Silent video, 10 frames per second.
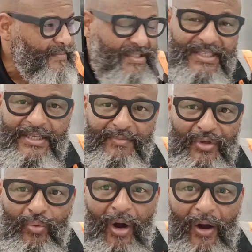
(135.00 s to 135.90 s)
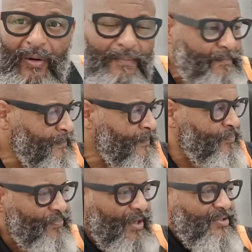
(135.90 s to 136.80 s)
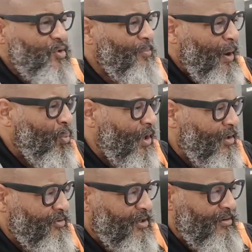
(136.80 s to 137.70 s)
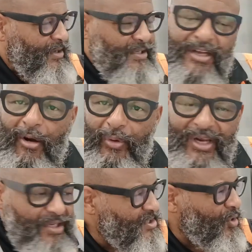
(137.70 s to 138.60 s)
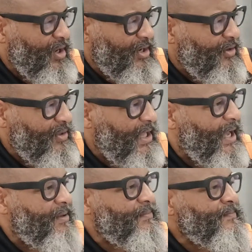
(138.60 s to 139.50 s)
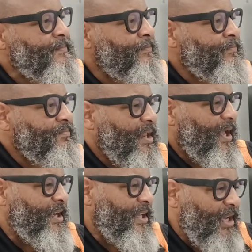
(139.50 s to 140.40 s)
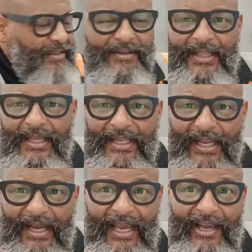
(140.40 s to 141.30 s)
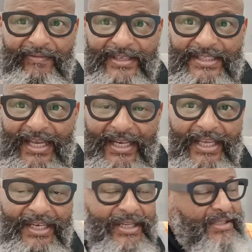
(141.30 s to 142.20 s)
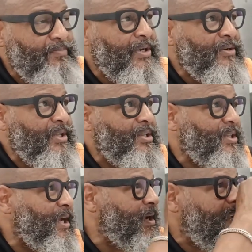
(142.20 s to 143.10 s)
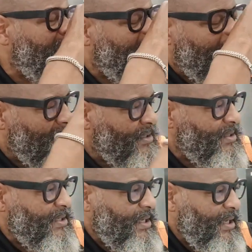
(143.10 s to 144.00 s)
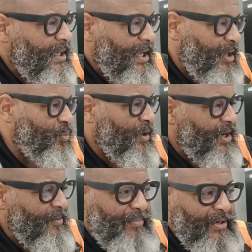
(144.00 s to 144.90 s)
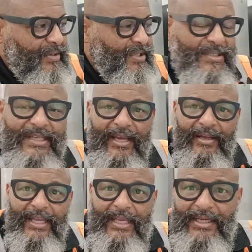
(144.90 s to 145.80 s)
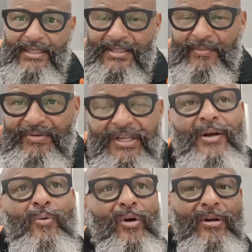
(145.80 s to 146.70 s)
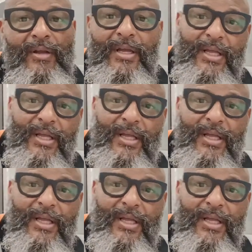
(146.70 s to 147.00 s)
CMU wall. So my welder is already started on that. And the other thing that I have is that in this building, in one of the buildings, there is some ductwork